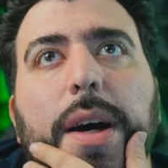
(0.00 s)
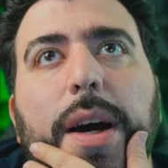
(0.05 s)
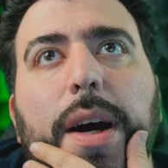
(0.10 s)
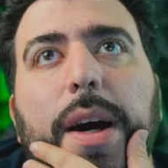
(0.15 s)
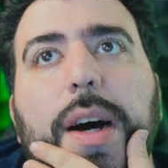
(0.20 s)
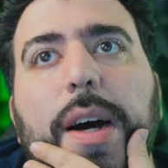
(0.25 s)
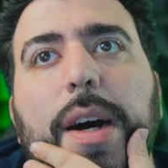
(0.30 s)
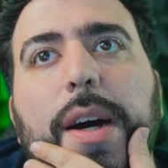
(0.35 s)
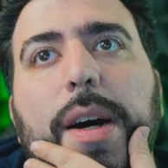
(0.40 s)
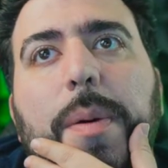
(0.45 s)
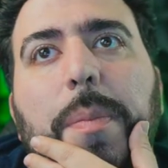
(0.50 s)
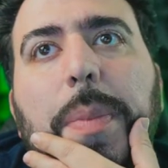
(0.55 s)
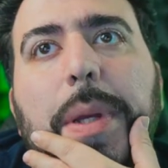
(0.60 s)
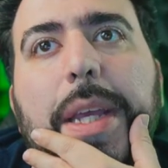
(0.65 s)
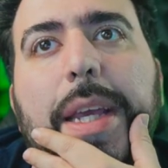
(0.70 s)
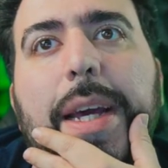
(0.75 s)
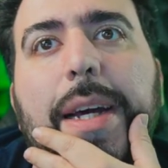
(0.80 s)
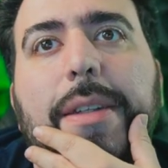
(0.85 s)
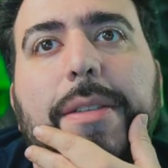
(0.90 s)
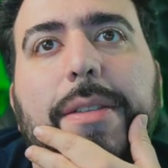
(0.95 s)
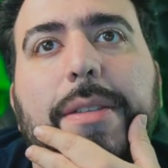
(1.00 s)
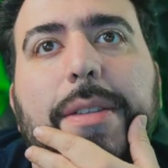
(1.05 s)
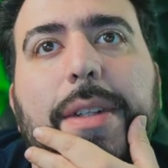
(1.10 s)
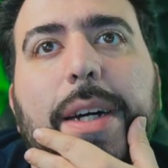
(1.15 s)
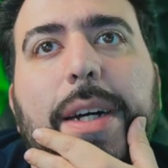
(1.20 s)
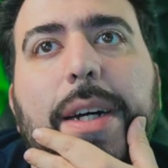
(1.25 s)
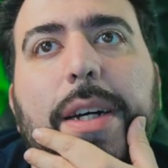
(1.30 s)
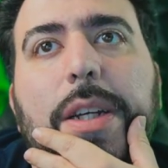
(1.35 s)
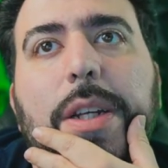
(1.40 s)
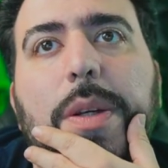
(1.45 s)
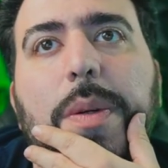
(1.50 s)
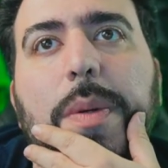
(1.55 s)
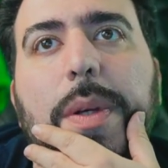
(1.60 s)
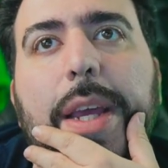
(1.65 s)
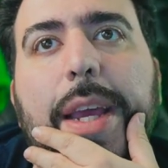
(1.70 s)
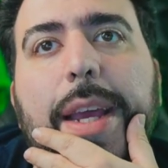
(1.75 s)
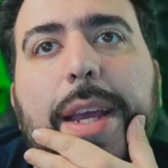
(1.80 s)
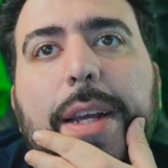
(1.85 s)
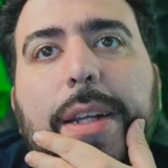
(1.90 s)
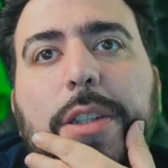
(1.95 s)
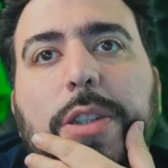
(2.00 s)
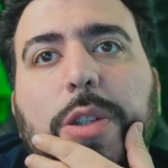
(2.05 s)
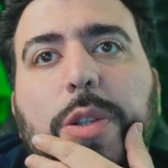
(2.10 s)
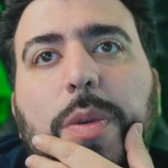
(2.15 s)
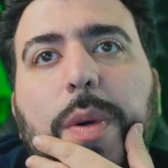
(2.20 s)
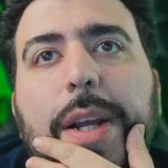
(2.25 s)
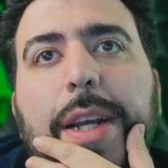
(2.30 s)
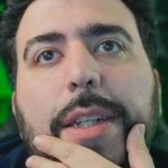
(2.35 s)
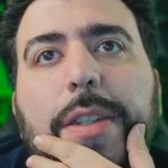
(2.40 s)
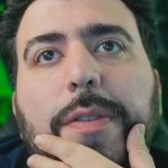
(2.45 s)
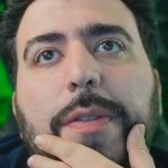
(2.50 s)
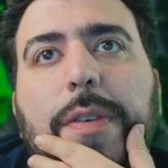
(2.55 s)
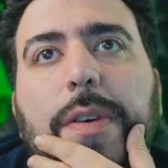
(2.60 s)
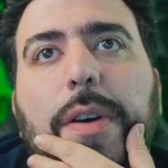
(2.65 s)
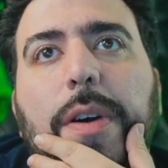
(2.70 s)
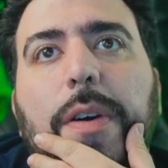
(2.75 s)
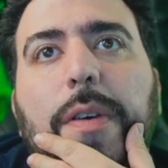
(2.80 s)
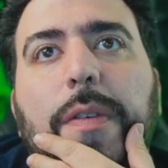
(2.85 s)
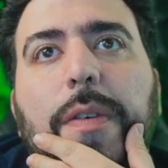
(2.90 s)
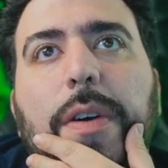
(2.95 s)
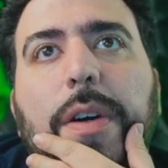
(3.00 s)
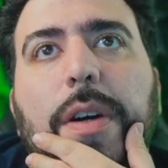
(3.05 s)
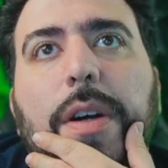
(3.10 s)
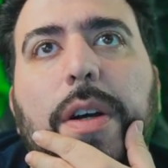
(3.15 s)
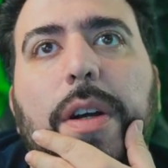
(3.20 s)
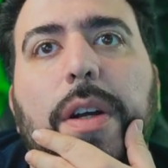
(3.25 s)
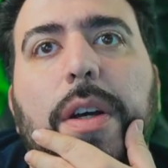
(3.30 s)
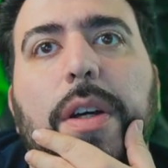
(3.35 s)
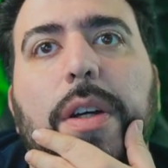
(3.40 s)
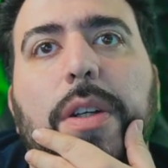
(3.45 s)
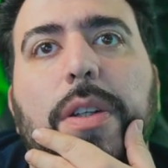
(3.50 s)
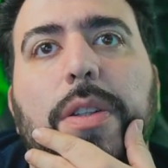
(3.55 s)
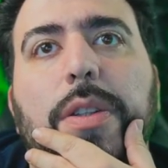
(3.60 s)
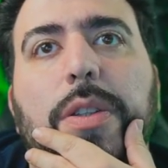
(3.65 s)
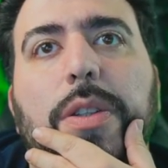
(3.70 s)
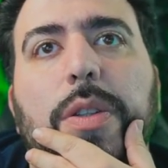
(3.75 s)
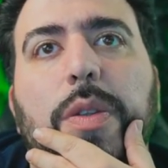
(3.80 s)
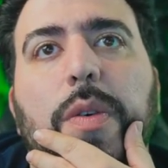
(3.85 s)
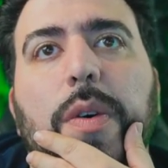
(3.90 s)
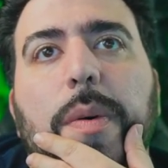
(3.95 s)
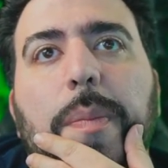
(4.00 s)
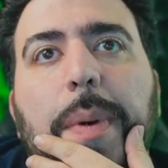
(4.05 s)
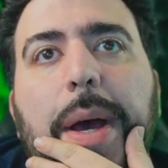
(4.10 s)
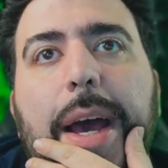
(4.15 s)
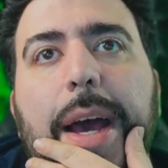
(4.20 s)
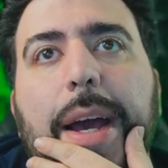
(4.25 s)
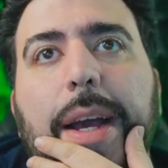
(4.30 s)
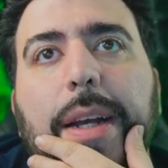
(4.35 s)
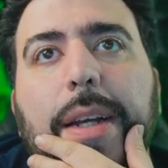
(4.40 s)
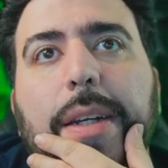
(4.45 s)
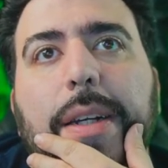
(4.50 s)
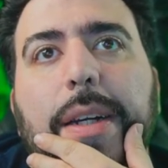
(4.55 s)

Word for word: Uh, but yes, uh, you can transfer over to a Mac,